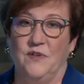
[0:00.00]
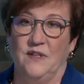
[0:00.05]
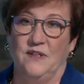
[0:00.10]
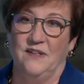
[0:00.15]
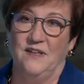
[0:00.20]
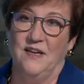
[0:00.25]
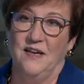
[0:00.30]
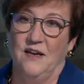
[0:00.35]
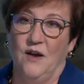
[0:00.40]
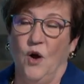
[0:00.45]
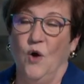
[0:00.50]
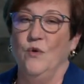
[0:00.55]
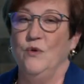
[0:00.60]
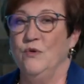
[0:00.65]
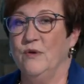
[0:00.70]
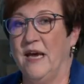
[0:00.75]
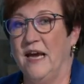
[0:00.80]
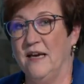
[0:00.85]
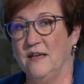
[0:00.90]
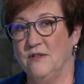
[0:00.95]
And oh,
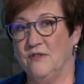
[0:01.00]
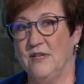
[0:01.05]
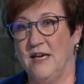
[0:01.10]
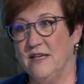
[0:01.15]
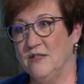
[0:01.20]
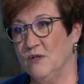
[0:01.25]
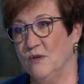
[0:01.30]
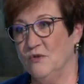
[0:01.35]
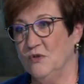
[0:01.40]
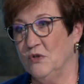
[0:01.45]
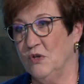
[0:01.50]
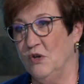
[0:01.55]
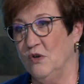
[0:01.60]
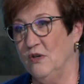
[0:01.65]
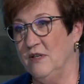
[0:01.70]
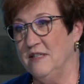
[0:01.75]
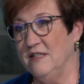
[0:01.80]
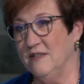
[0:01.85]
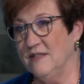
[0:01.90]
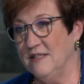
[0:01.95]
you can't take Social
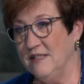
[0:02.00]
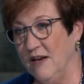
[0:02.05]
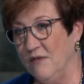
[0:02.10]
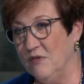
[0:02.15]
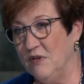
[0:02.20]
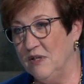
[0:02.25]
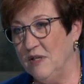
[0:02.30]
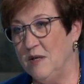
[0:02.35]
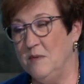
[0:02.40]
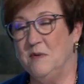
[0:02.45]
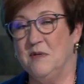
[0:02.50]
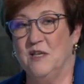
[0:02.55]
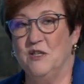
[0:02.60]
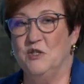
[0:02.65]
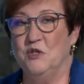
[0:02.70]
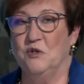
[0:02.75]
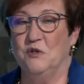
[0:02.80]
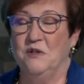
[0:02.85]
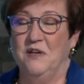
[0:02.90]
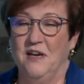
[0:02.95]
Security till 70
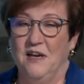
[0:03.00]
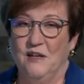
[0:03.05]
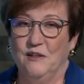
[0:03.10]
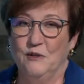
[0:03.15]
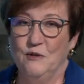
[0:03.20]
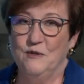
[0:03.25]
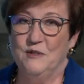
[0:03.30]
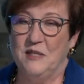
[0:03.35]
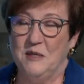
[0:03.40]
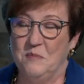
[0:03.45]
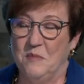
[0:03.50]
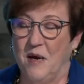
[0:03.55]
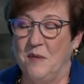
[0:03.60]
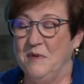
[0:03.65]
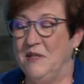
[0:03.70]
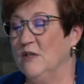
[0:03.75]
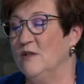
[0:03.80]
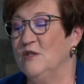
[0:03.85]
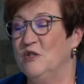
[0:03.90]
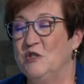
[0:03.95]
because you're losing. I
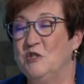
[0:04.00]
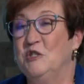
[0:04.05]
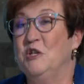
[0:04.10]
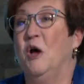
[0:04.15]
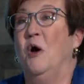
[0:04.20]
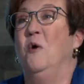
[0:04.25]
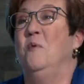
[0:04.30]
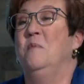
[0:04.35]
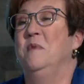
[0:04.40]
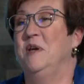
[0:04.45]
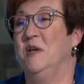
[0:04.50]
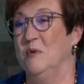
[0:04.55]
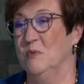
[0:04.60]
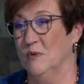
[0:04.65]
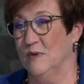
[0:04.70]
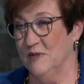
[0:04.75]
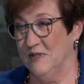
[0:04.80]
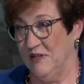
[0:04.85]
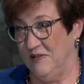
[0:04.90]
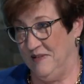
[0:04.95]
mean, there's so many
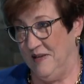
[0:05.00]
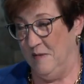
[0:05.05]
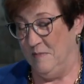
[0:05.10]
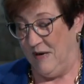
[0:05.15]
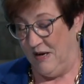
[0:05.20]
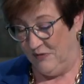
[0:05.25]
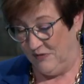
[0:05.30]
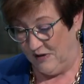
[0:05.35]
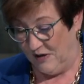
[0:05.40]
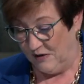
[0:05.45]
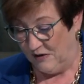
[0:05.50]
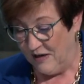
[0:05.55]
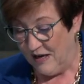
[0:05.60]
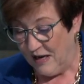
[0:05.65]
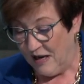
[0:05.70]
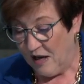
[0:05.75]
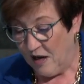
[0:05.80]
rules of thumb out there.